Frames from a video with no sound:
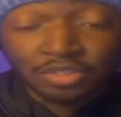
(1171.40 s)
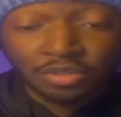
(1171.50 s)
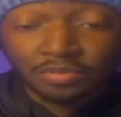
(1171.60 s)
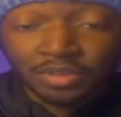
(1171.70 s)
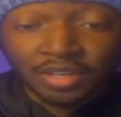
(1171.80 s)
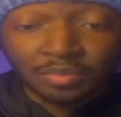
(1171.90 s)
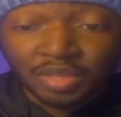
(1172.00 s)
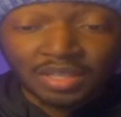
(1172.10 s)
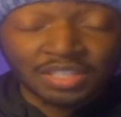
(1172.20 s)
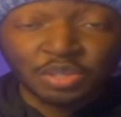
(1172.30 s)
funny to me
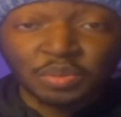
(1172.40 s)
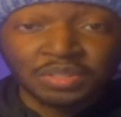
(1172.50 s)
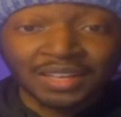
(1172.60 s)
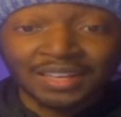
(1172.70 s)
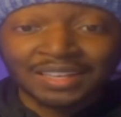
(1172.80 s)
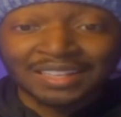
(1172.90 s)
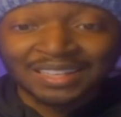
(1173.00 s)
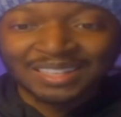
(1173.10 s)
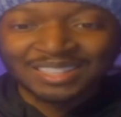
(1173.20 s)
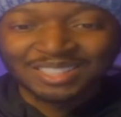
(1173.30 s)
that she was like
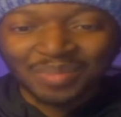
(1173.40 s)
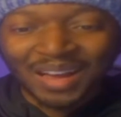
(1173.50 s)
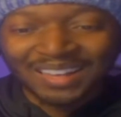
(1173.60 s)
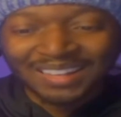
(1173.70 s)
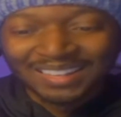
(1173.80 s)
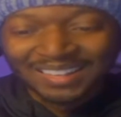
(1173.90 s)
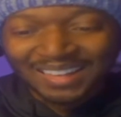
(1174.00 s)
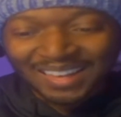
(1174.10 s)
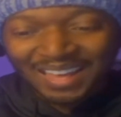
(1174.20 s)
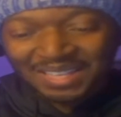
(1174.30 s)
smiling
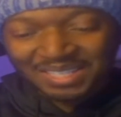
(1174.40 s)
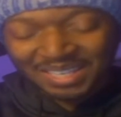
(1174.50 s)
and she